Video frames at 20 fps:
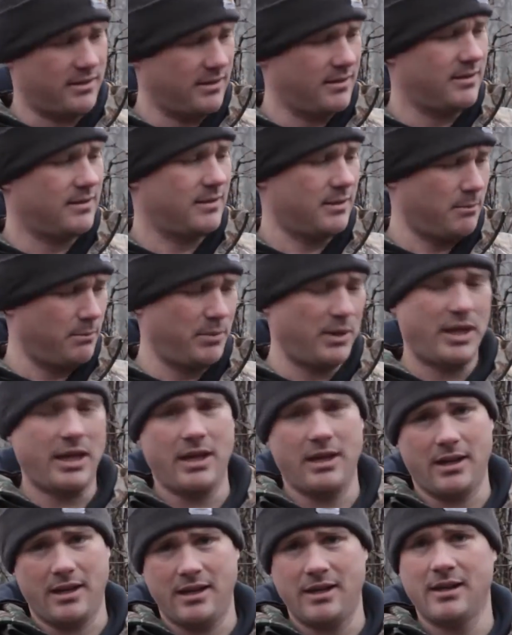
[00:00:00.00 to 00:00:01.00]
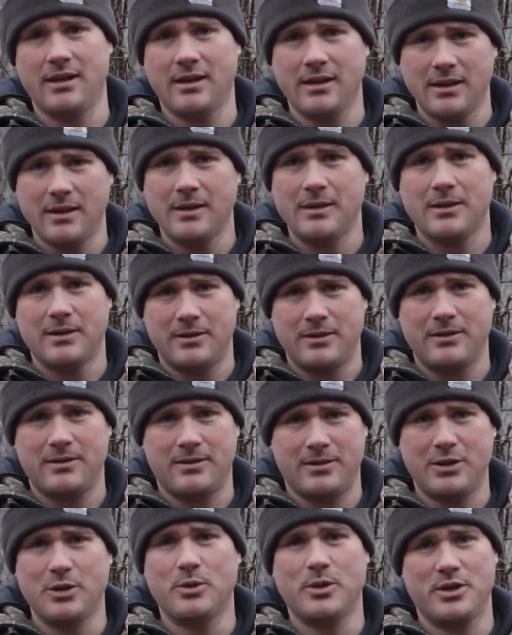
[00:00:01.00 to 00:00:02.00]
This is a big
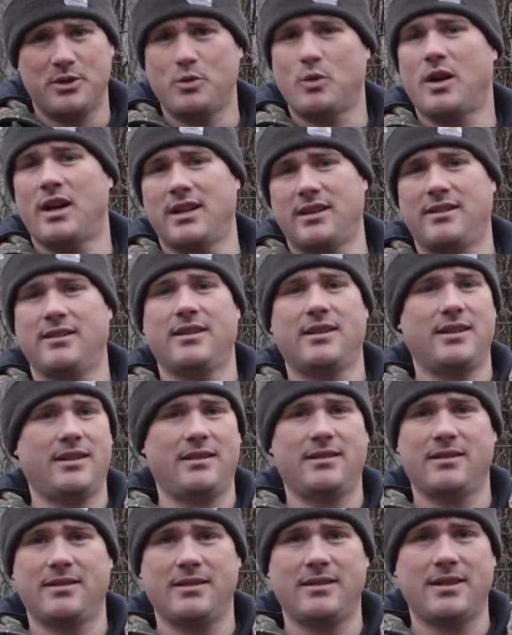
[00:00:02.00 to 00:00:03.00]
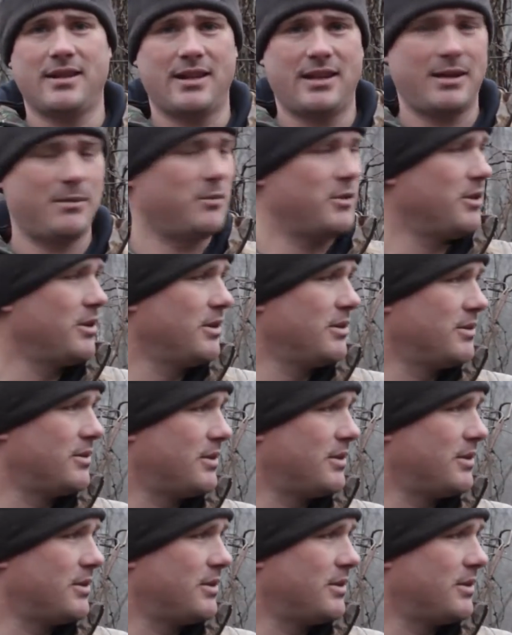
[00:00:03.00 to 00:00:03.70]
2-inch wide cutting diameter.